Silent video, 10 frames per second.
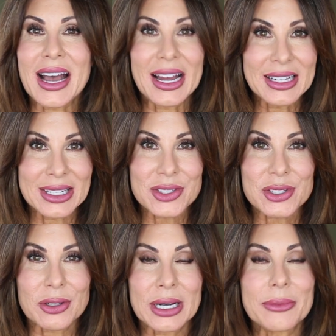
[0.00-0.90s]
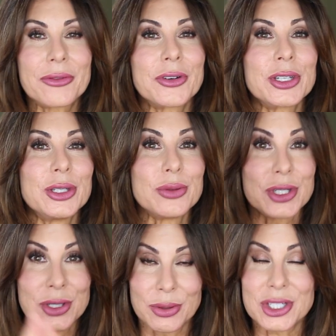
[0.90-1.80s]
on Instagram for you
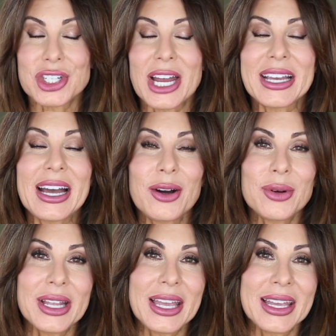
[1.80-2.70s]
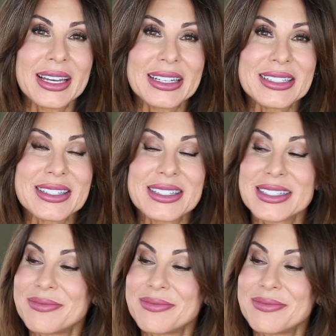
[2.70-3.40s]
to do the checkout, and